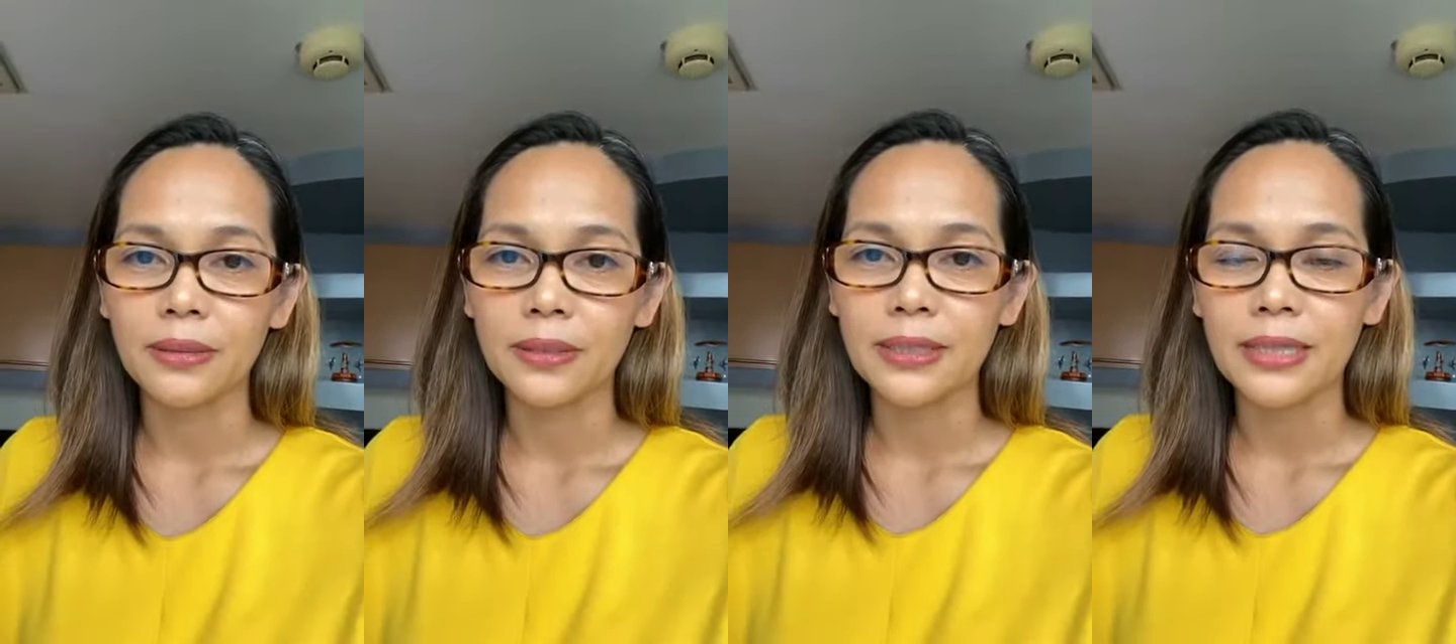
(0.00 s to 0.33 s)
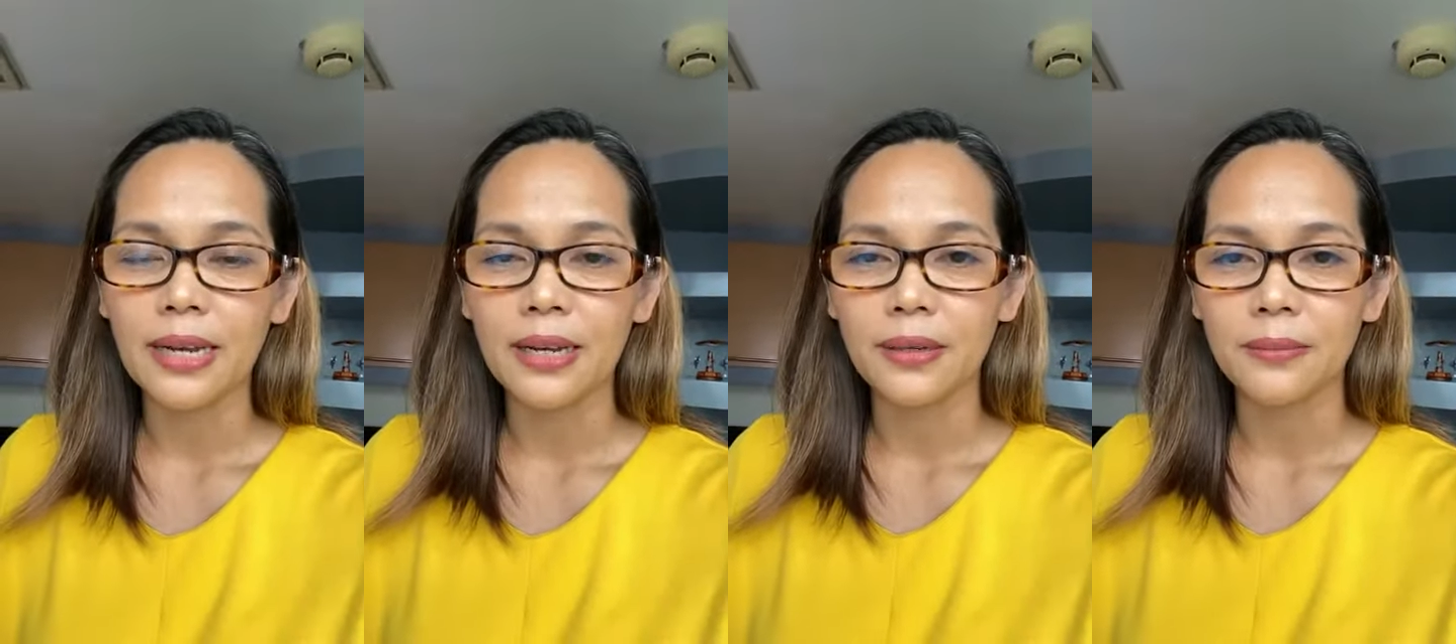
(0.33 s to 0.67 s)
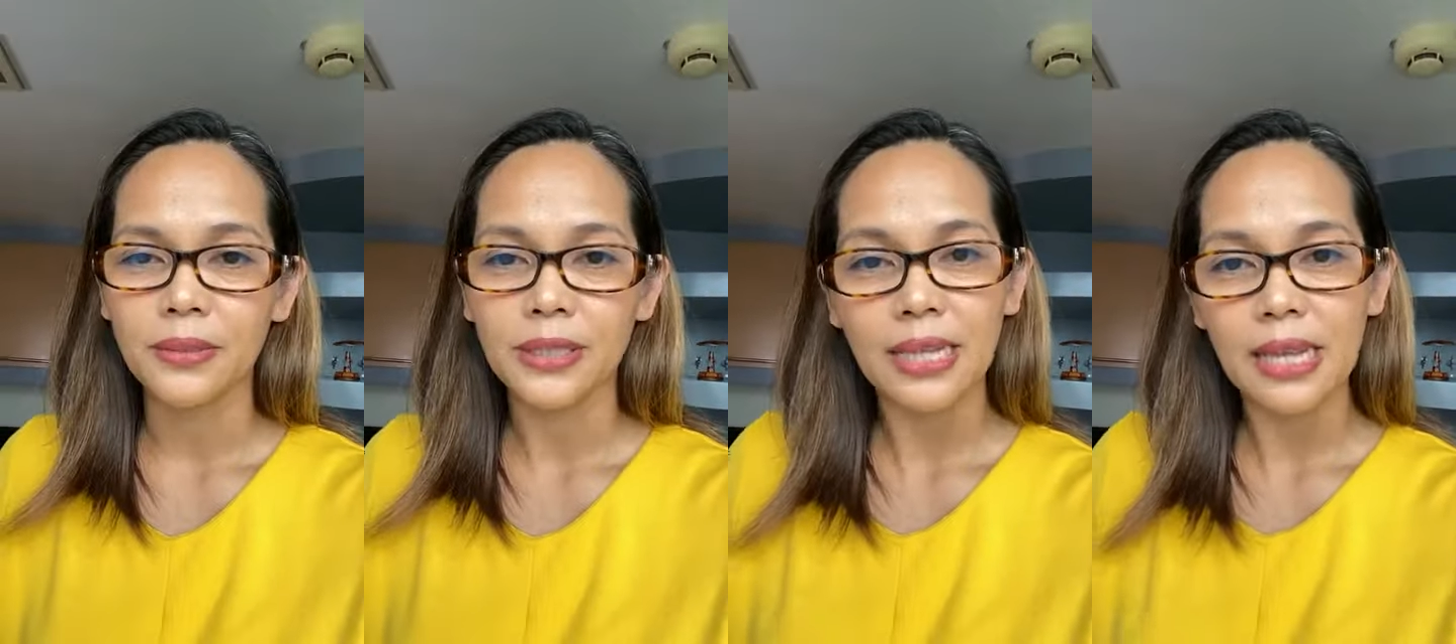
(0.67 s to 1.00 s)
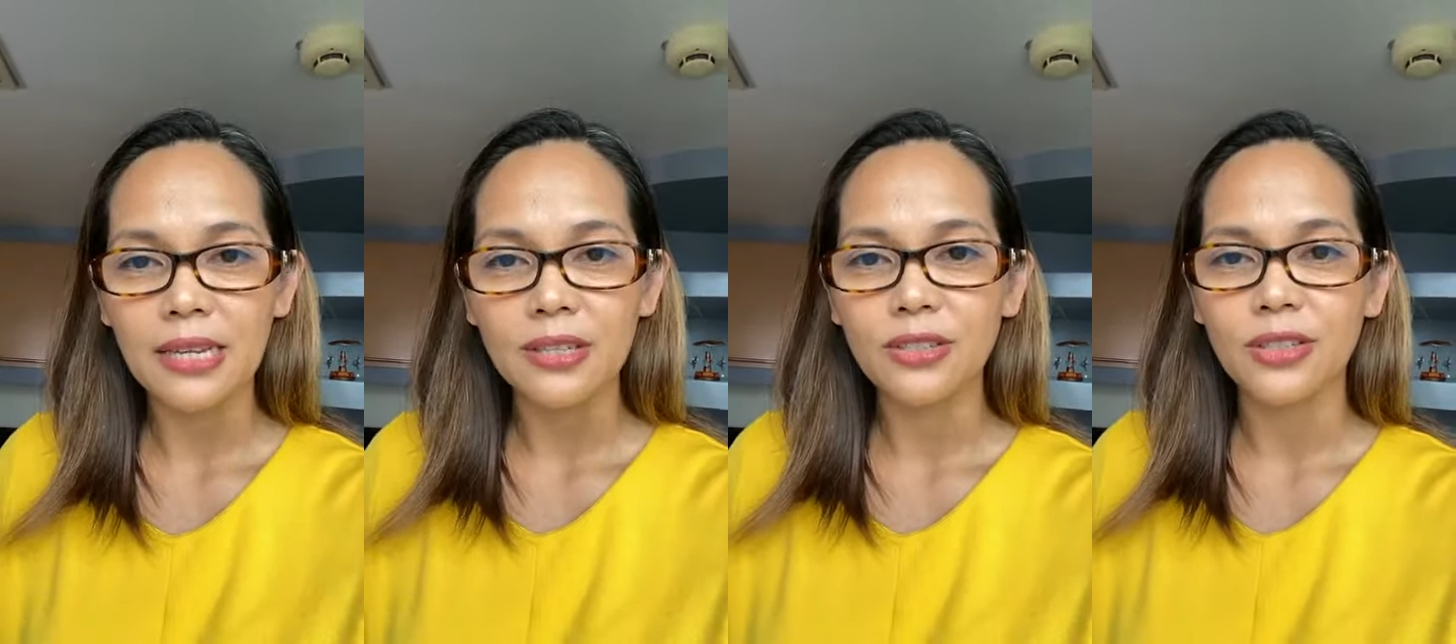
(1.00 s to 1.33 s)

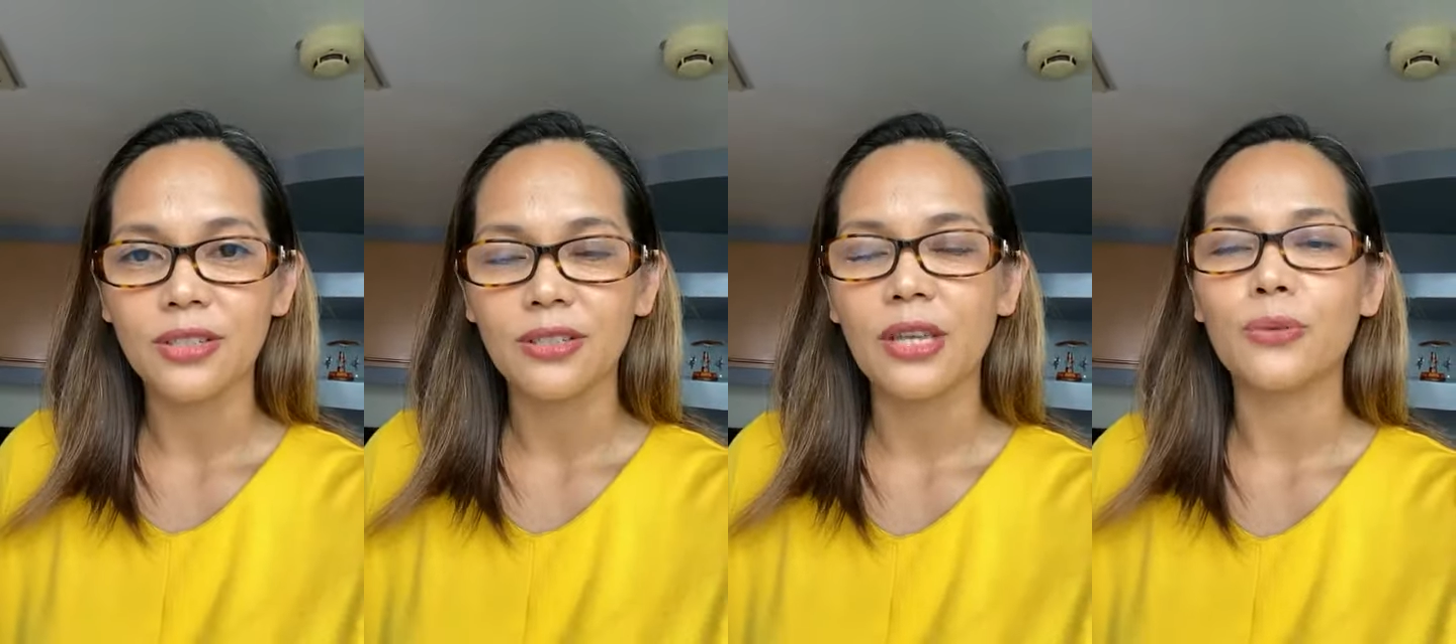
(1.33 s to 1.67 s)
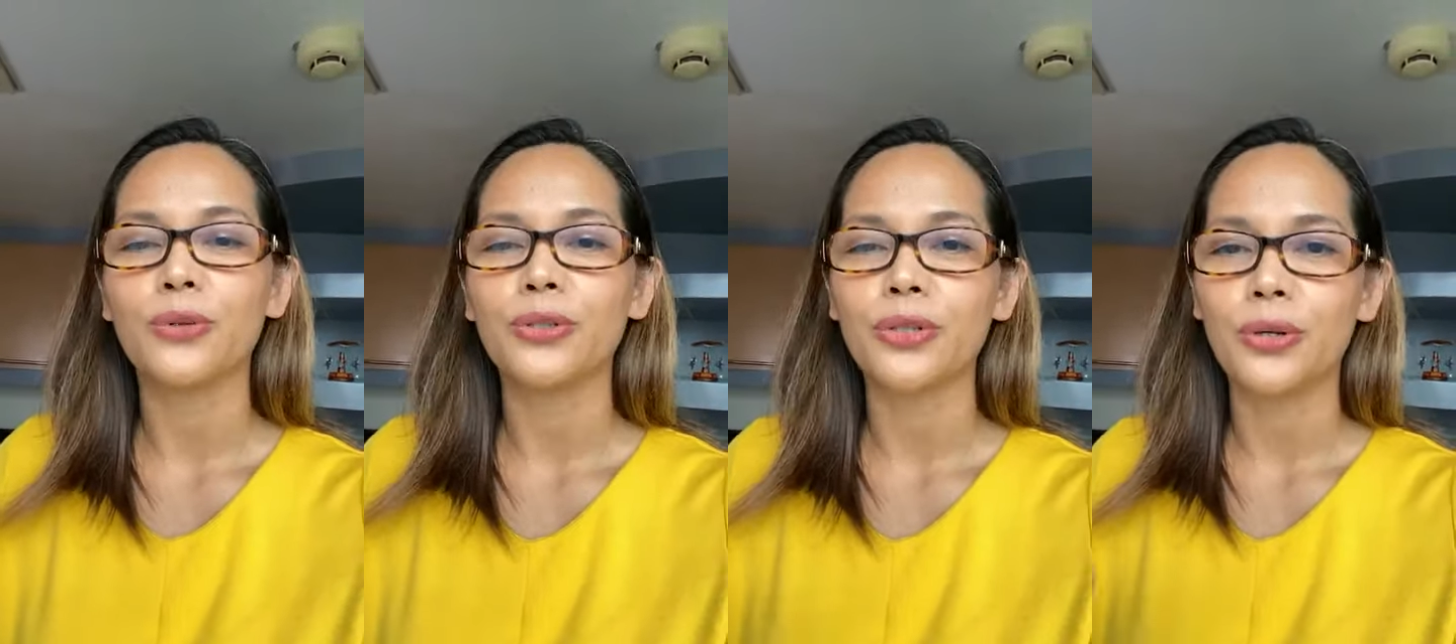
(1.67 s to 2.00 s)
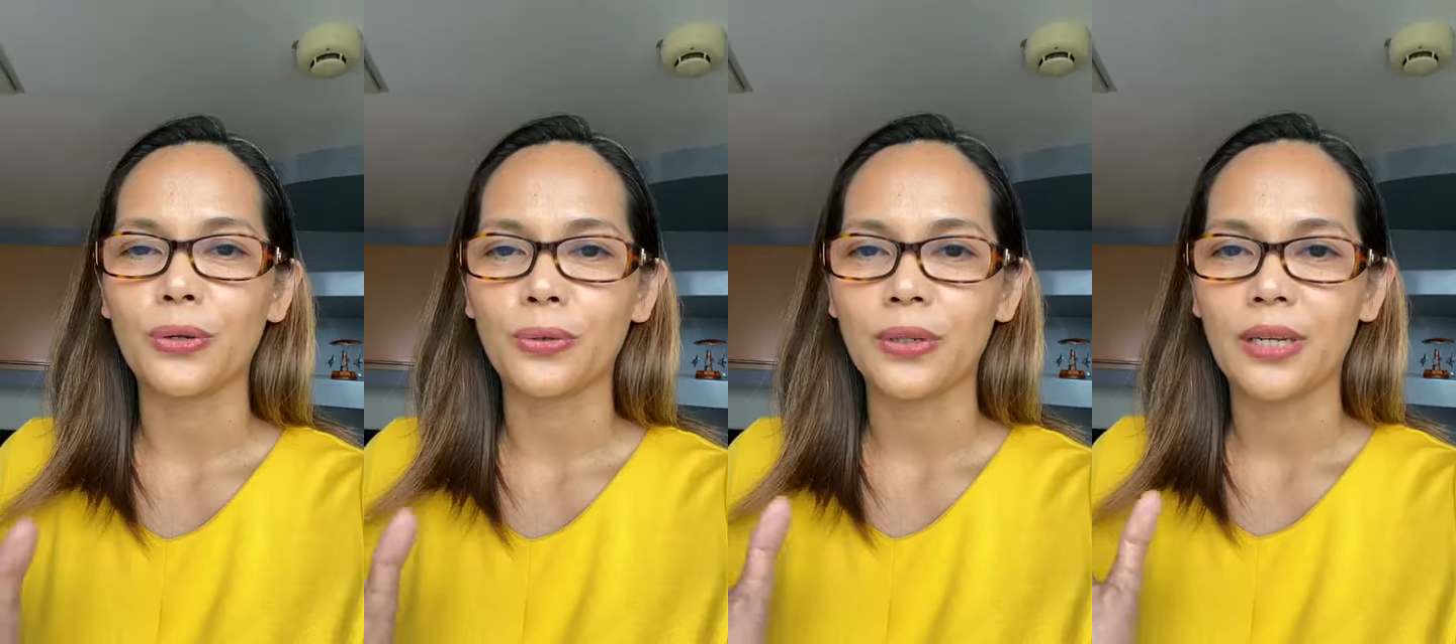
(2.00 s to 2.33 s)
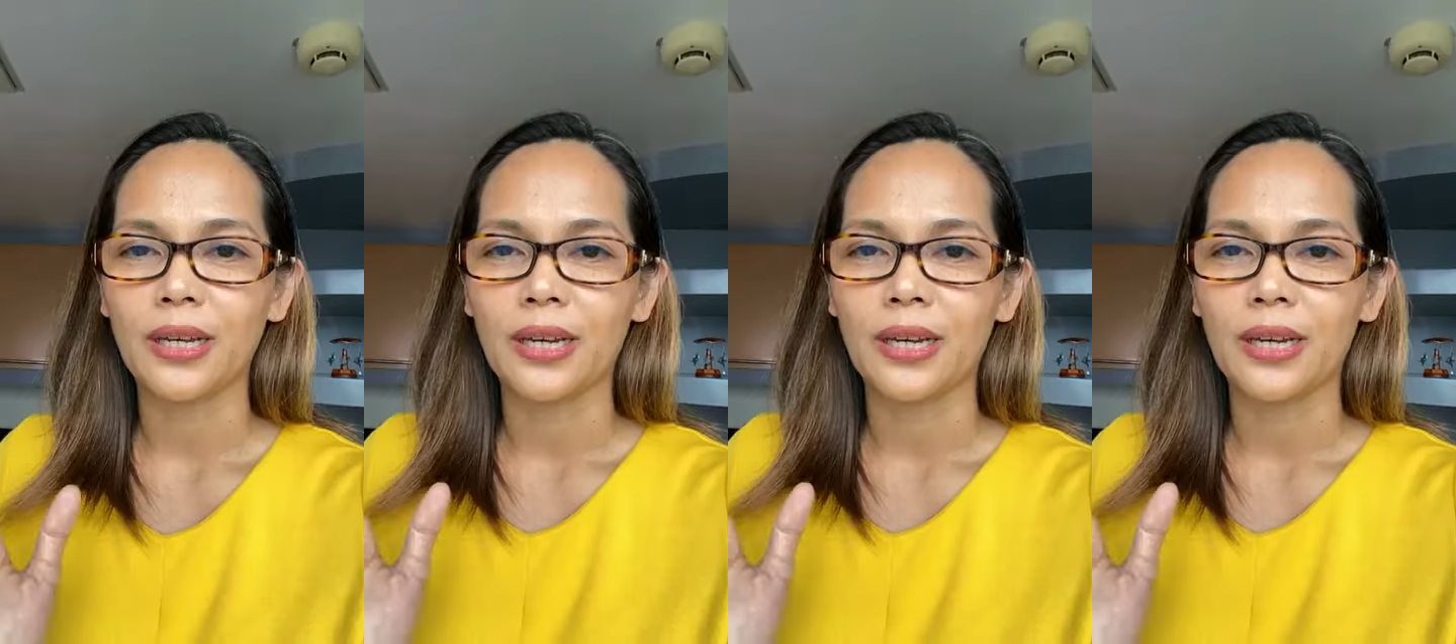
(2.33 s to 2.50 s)
stage, they would know,